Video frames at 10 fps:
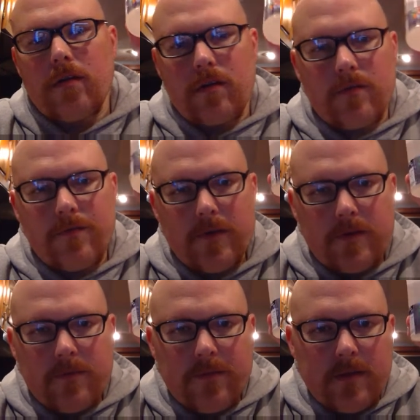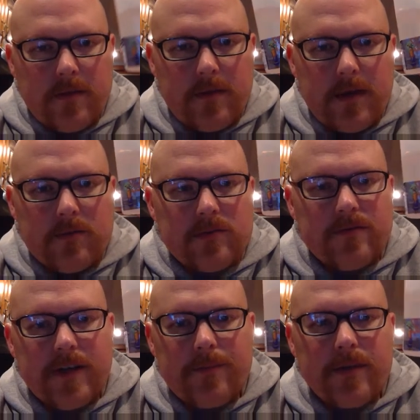So the Fisher thing that I was
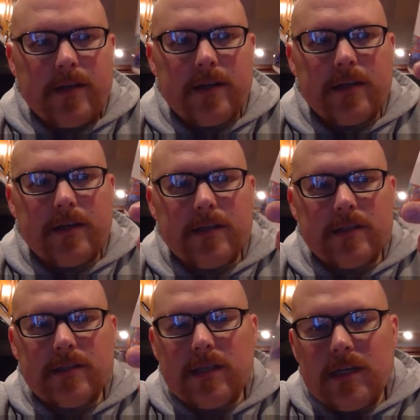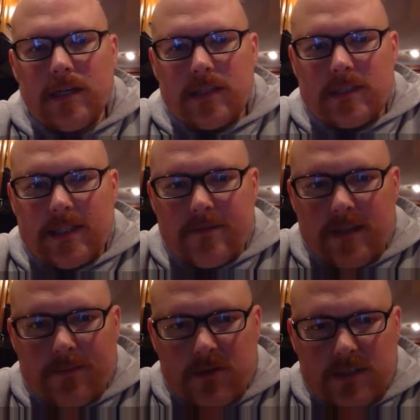vaping, it is
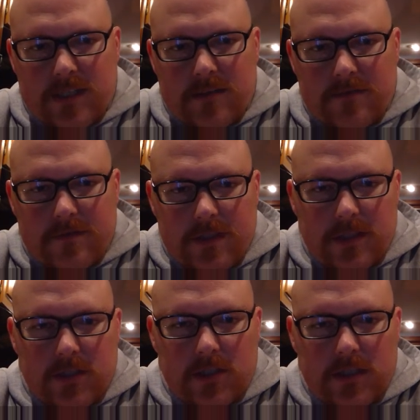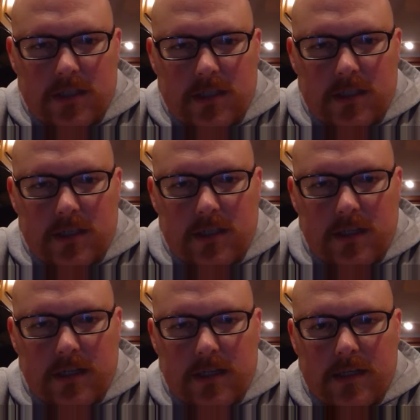70% VG
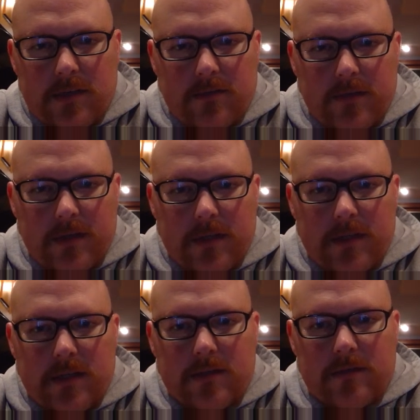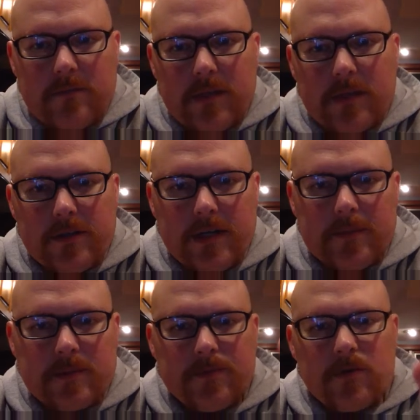and 3
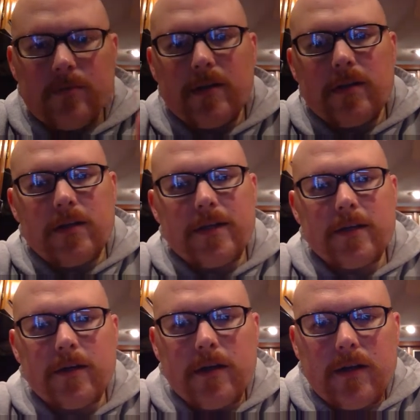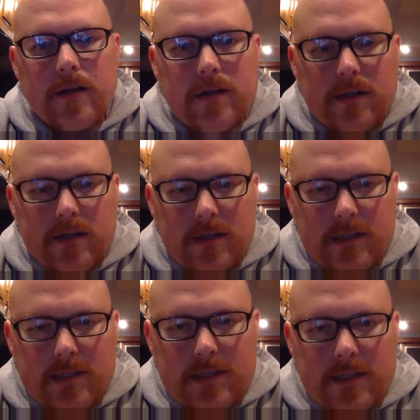milligrams per milliliter
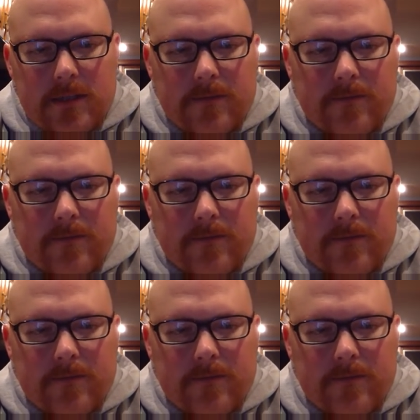nicotine.